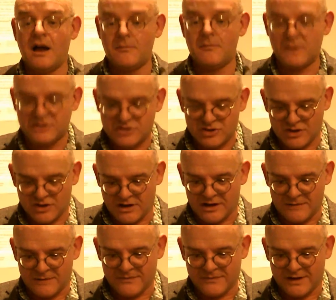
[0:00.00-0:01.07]
which
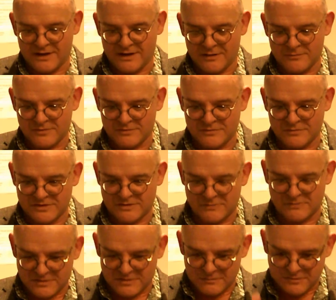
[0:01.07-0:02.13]

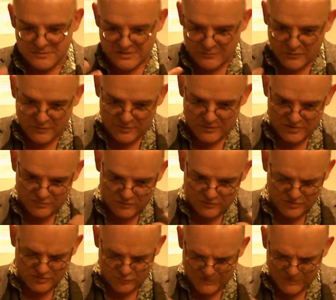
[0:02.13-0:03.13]
was a work which